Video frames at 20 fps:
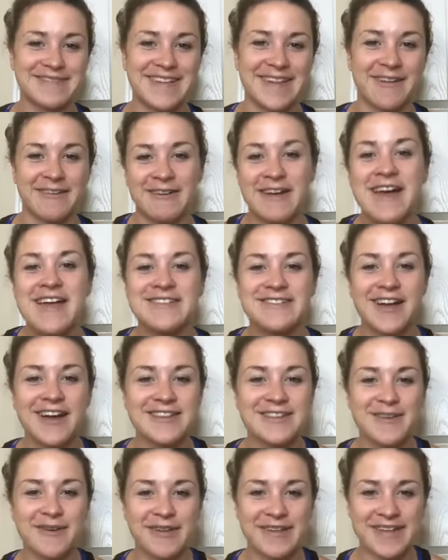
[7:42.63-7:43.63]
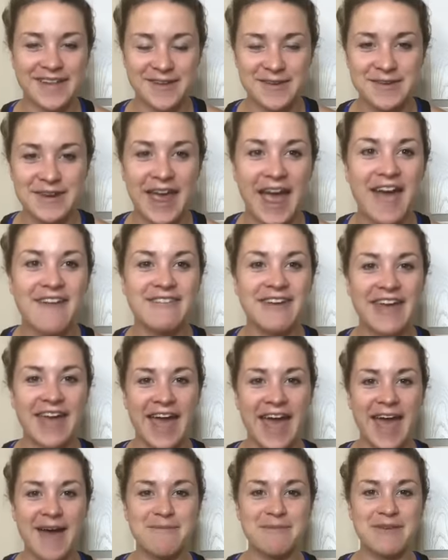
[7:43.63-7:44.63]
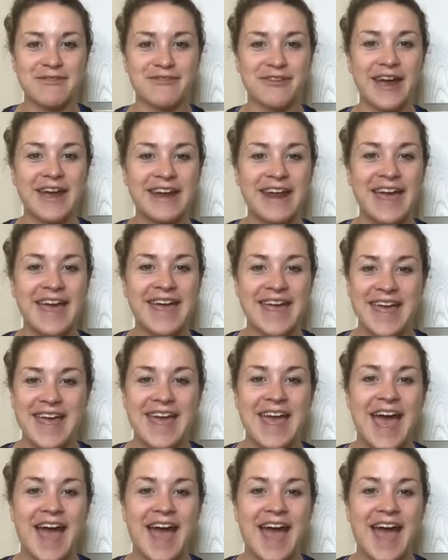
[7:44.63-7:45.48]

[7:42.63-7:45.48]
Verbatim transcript: So talk to you all soon. Have a happy Friday.